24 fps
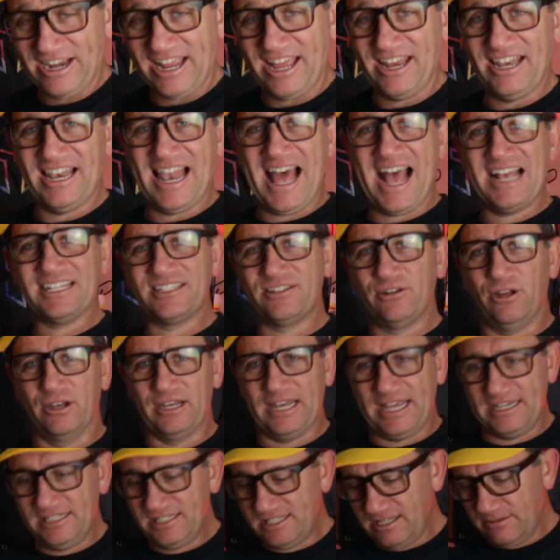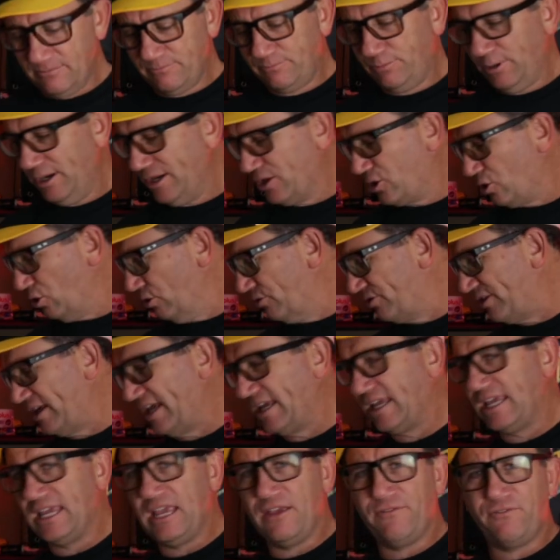yeah, last but not least, pretty cool
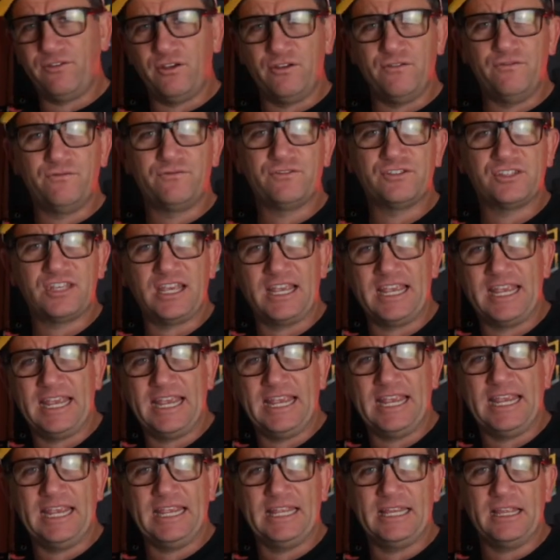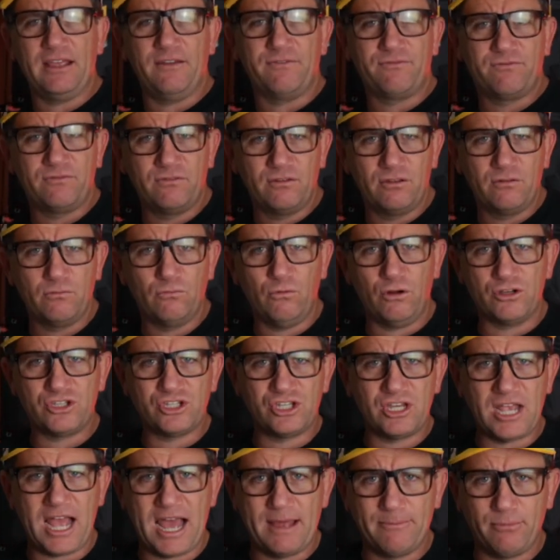thing. If you've seen, if
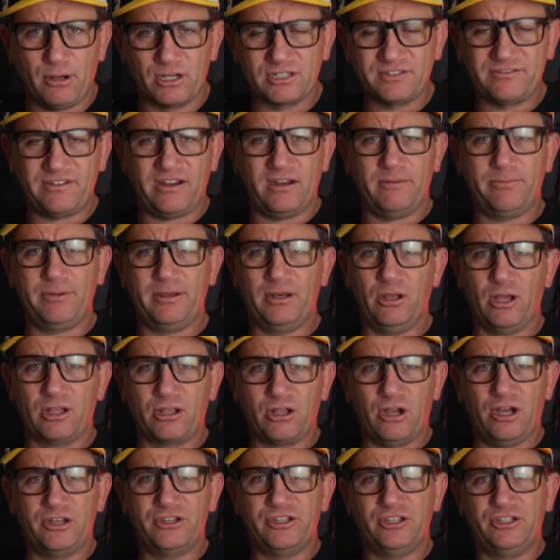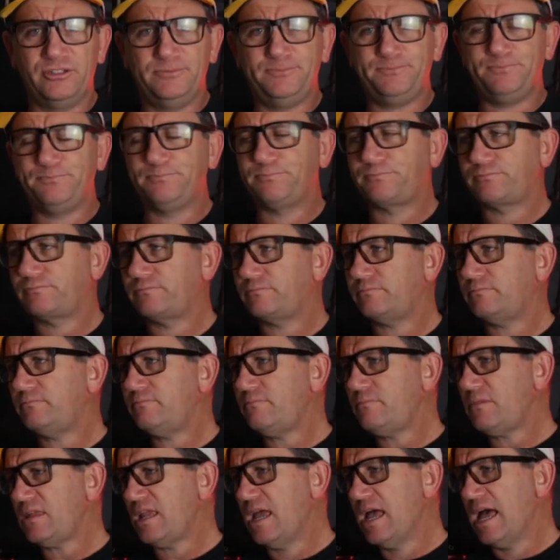watch Unbox Therapy like I
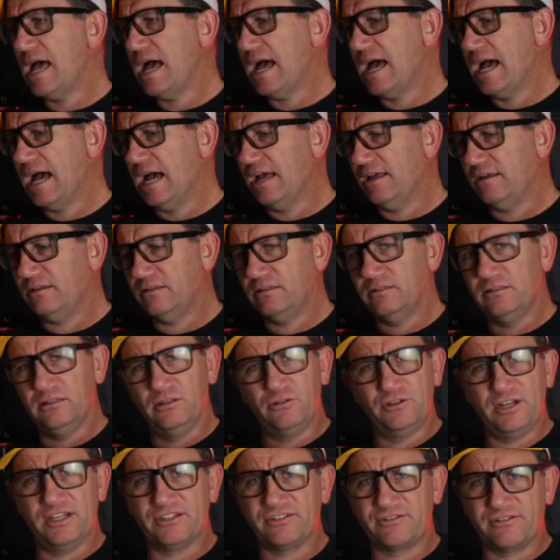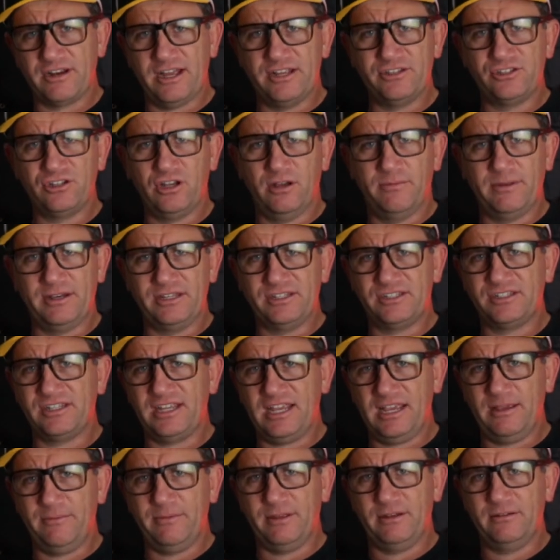do, Lou does a great job in his
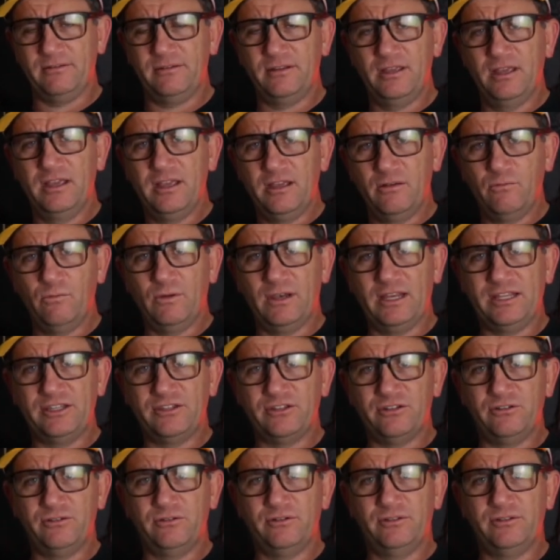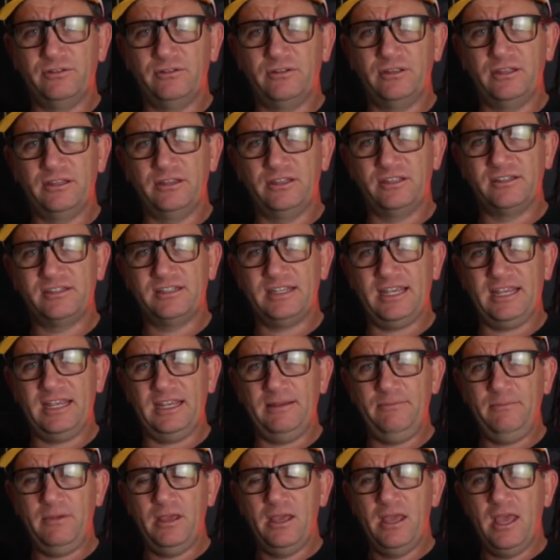team, and Willie do in the
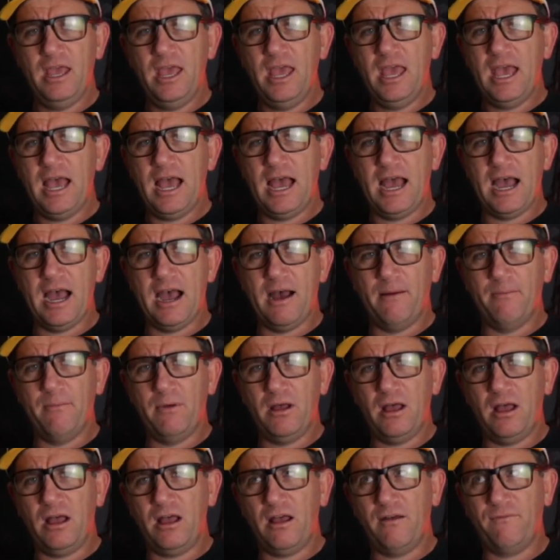team. I